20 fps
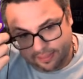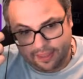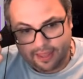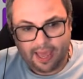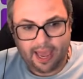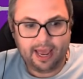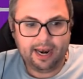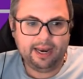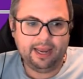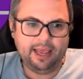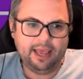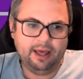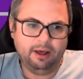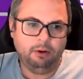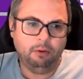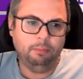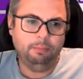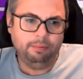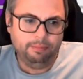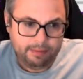that
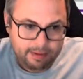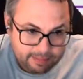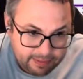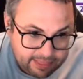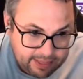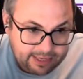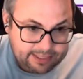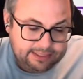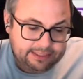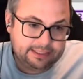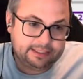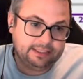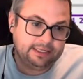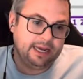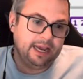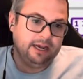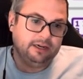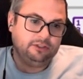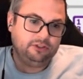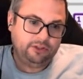help? Maybe that didn't
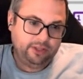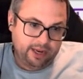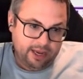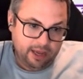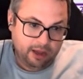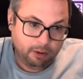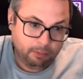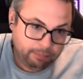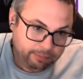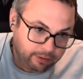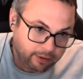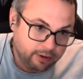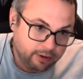actually help.